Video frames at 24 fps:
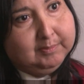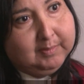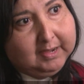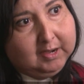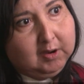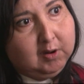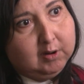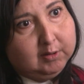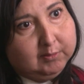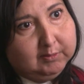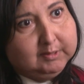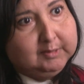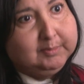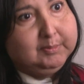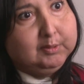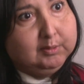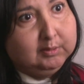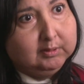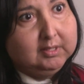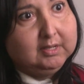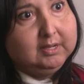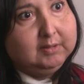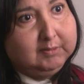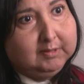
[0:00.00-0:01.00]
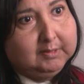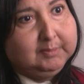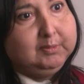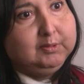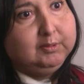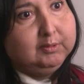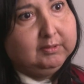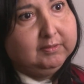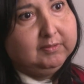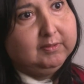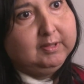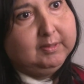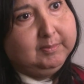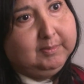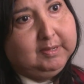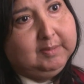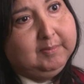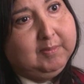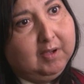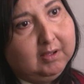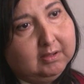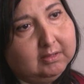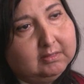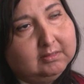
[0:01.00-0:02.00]
card was pulled, and it was pulled for the
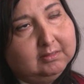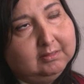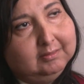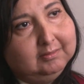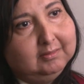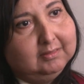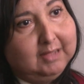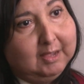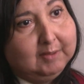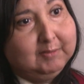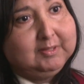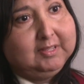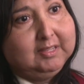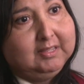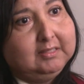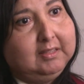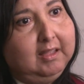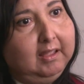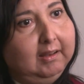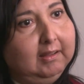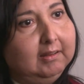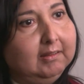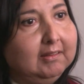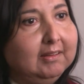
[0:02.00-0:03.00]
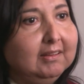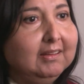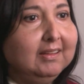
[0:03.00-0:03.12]
B-box. So I was excited.